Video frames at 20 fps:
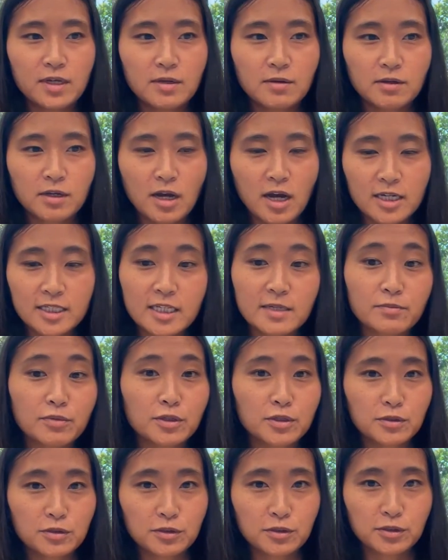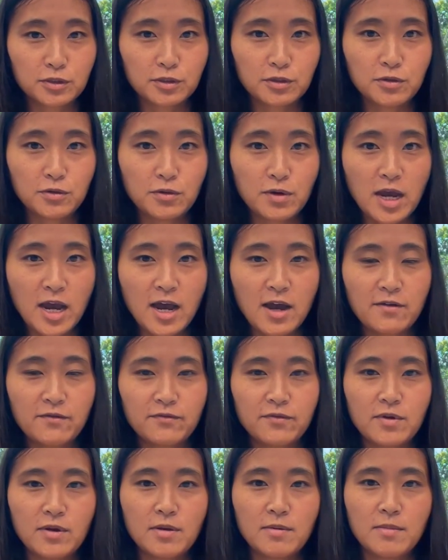content producers who
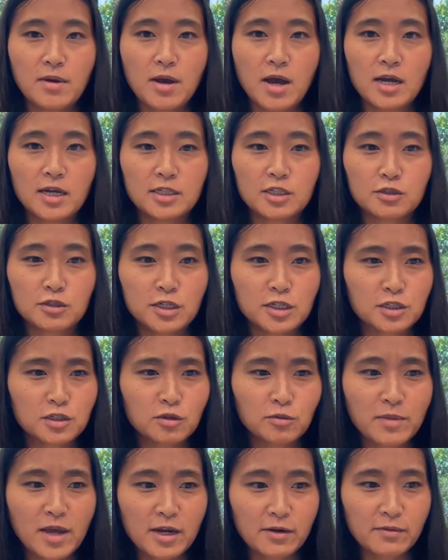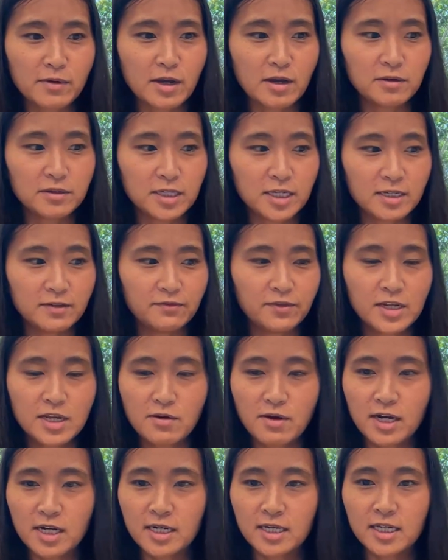have a traditional background in
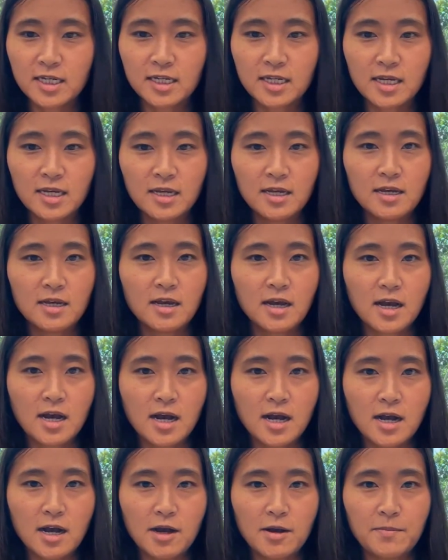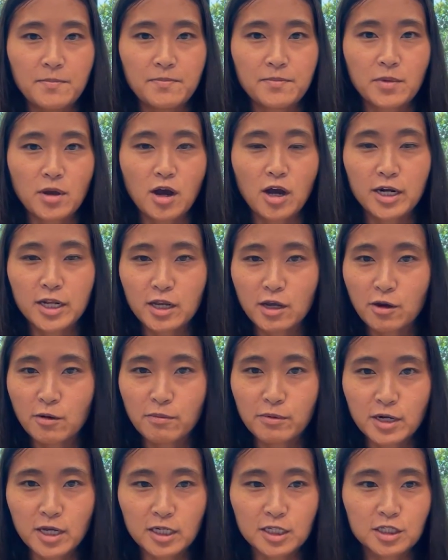video editing, audio
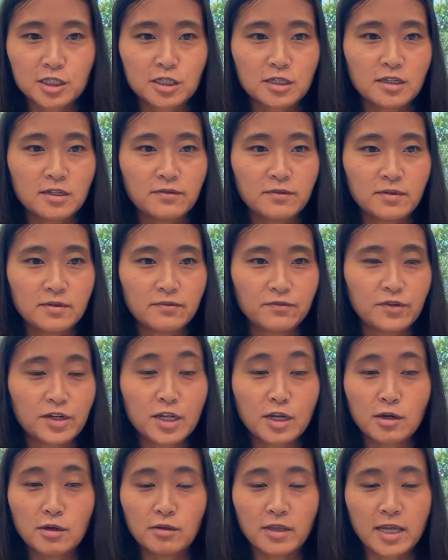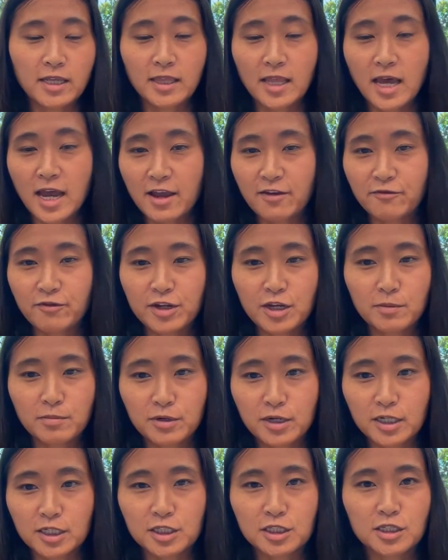production, video, like live video
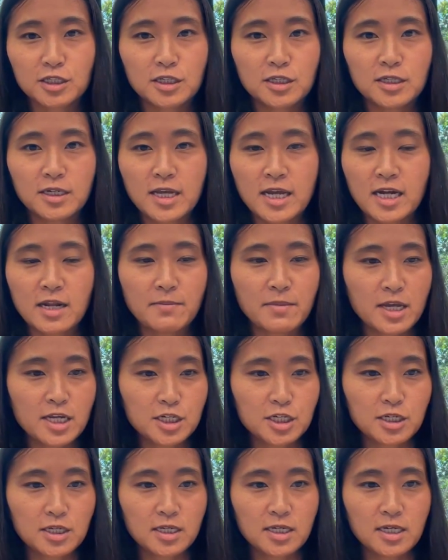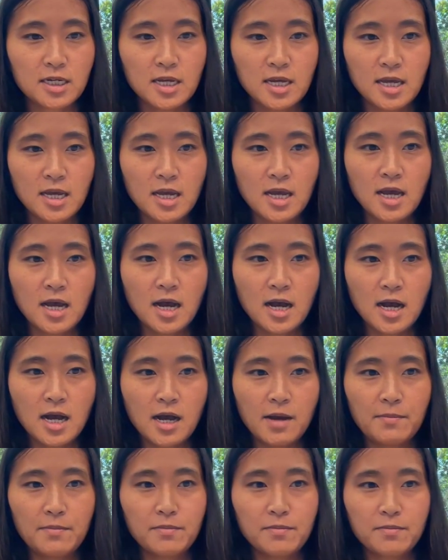production, animation.
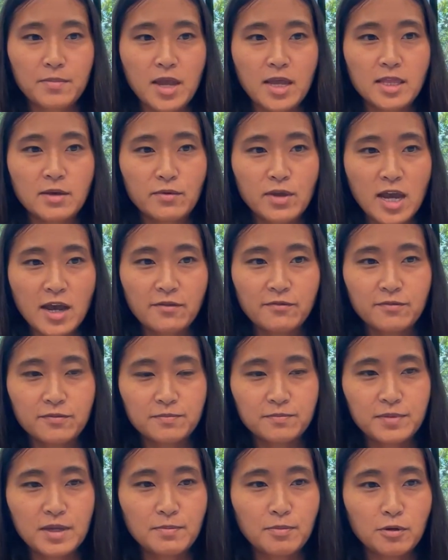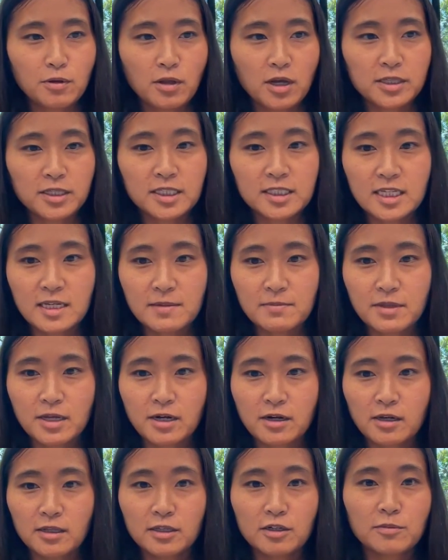And then we have people on the team that
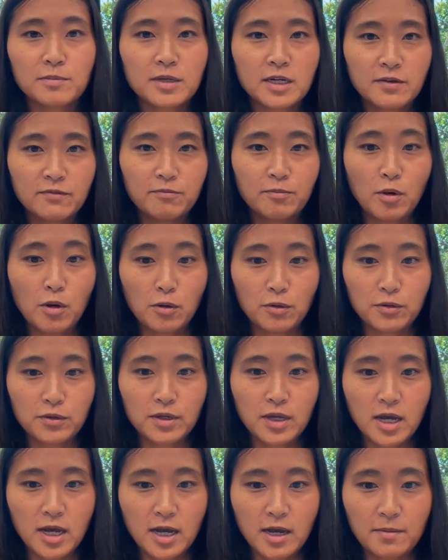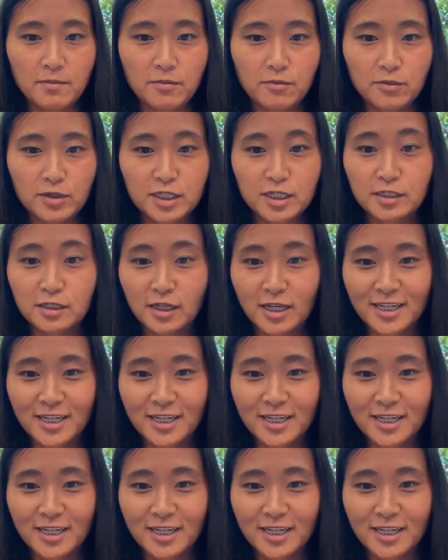are a little bit of both, which is